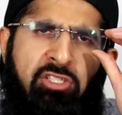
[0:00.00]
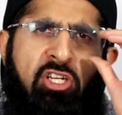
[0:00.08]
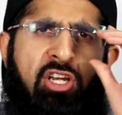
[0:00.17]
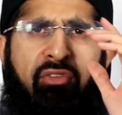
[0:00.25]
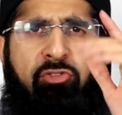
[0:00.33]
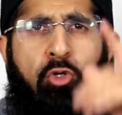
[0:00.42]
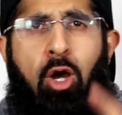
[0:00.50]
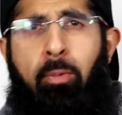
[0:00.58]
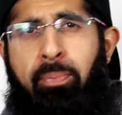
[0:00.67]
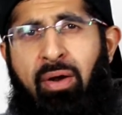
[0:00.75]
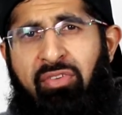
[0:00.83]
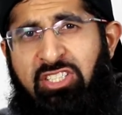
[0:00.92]
Much love to
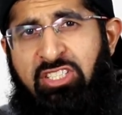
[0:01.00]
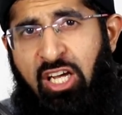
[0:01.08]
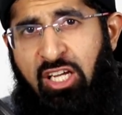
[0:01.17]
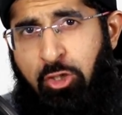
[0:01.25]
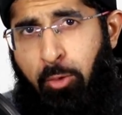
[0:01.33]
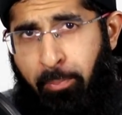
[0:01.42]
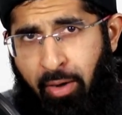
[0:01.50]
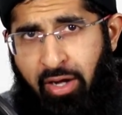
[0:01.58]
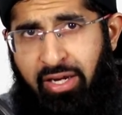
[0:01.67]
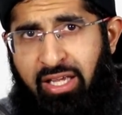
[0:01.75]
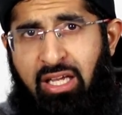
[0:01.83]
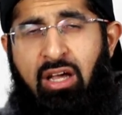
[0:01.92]
our brother Sadio
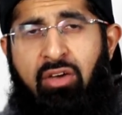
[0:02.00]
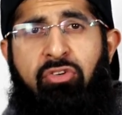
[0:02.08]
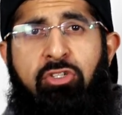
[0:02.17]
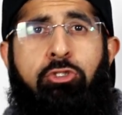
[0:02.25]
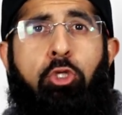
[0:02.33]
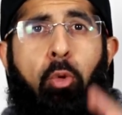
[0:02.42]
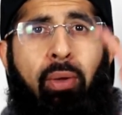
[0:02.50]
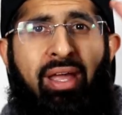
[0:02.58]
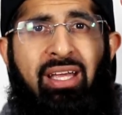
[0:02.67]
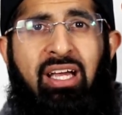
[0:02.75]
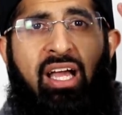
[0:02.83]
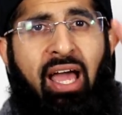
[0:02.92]
Mane for
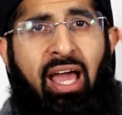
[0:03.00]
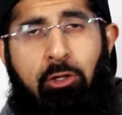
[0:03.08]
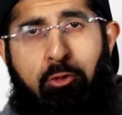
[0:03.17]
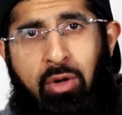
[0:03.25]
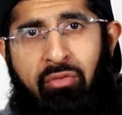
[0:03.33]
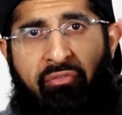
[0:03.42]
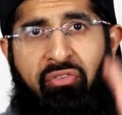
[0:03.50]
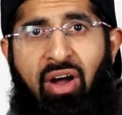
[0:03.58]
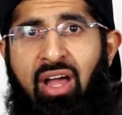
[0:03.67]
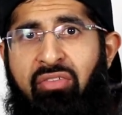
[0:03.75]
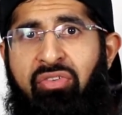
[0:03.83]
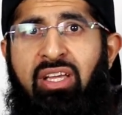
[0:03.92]
doing and
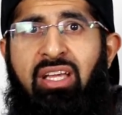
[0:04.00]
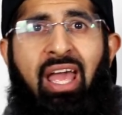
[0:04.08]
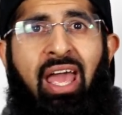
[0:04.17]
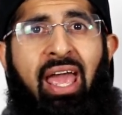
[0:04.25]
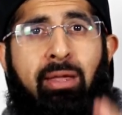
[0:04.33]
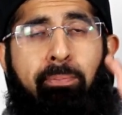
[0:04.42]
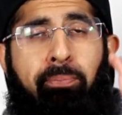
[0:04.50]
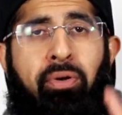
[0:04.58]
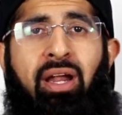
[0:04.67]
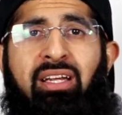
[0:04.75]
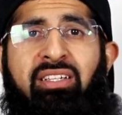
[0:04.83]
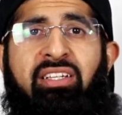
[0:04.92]
reviving a
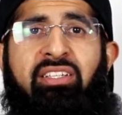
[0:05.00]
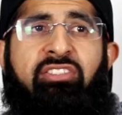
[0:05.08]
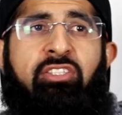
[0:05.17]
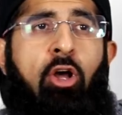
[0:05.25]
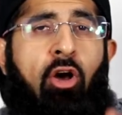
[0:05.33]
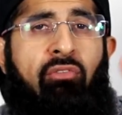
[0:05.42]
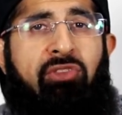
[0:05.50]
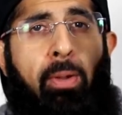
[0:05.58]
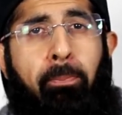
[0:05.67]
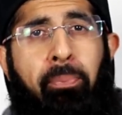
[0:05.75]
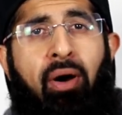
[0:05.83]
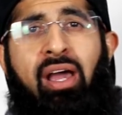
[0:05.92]
practice of
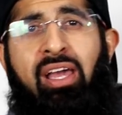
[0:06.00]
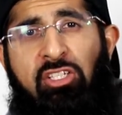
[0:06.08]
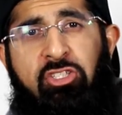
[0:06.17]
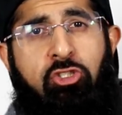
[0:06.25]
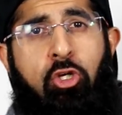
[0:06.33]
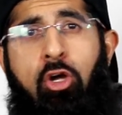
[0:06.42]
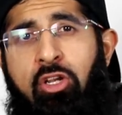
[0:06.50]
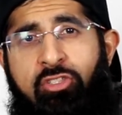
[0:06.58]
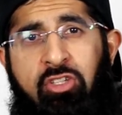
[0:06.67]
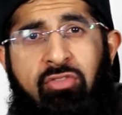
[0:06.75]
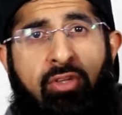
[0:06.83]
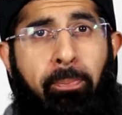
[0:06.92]
the pious
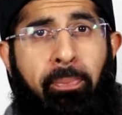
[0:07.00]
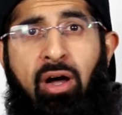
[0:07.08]
scholars of the